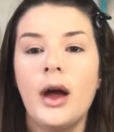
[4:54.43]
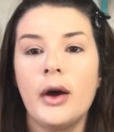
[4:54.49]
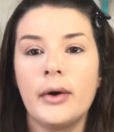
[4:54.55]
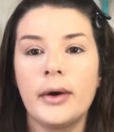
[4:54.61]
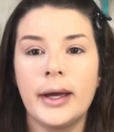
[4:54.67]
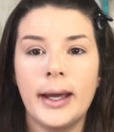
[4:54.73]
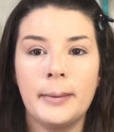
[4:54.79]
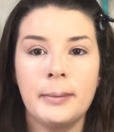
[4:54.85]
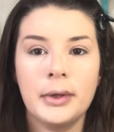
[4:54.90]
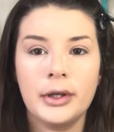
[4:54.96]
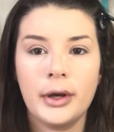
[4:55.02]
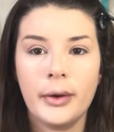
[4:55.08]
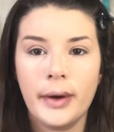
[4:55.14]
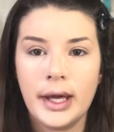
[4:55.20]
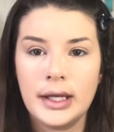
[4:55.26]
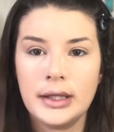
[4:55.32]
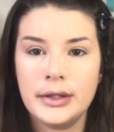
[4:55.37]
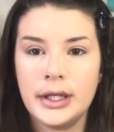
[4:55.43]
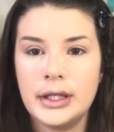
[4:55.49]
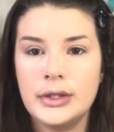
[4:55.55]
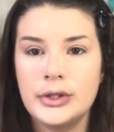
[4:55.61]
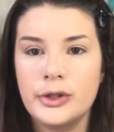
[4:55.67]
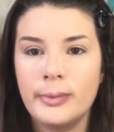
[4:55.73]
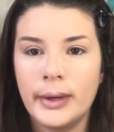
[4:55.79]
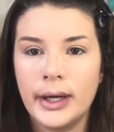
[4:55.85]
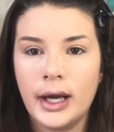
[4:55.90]
Okay, I'm gonna go ahead and
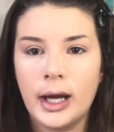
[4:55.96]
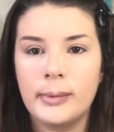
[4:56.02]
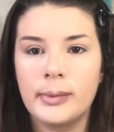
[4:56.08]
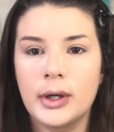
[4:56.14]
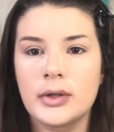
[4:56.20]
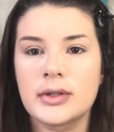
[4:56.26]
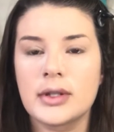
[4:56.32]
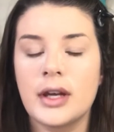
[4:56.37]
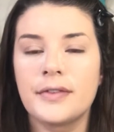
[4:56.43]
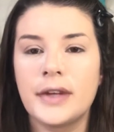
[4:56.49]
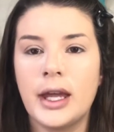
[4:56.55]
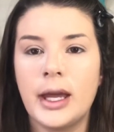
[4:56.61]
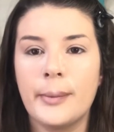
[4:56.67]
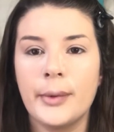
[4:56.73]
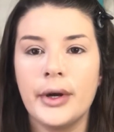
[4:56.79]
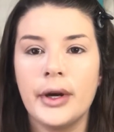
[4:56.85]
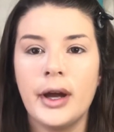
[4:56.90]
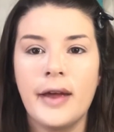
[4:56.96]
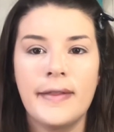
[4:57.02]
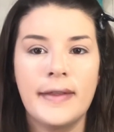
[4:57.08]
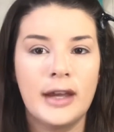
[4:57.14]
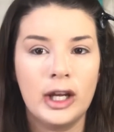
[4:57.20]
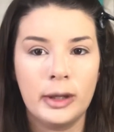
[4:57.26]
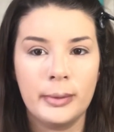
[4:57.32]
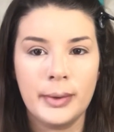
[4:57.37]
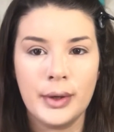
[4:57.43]
do my eyebrows off camera and
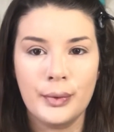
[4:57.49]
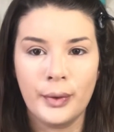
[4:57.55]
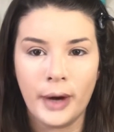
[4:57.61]
then I'll be